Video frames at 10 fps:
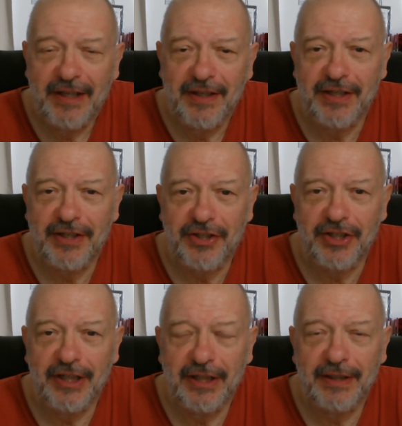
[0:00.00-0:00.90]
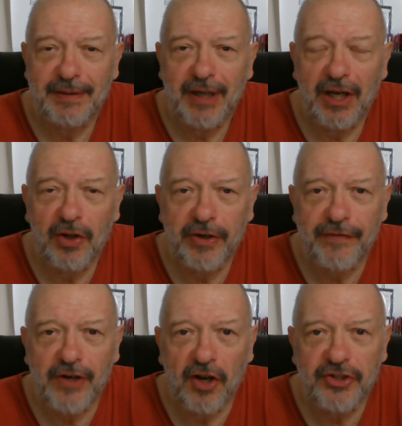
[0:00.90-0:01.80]
There's a lot
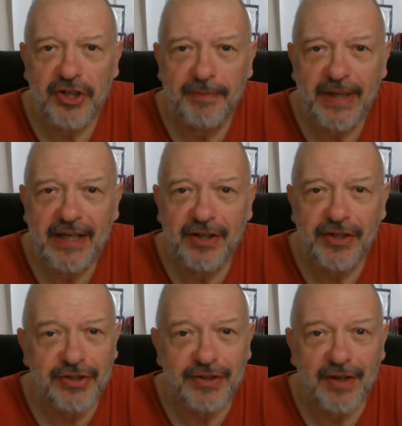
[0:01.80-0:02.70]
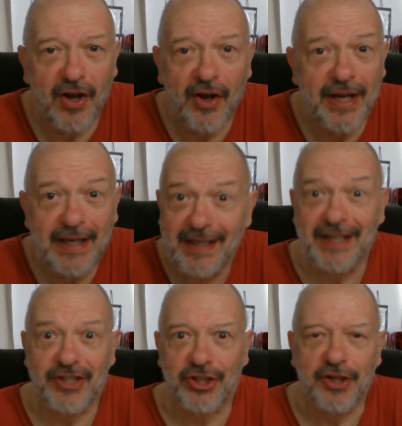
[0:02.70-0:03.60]
of clutter because I
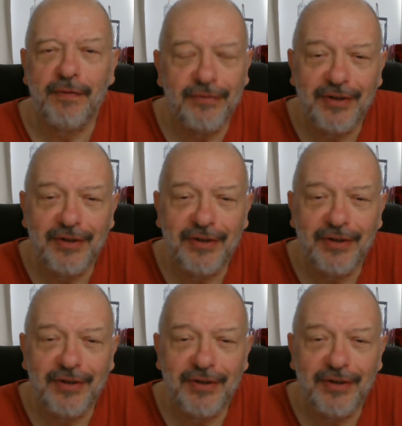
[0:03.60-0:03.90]
need stuff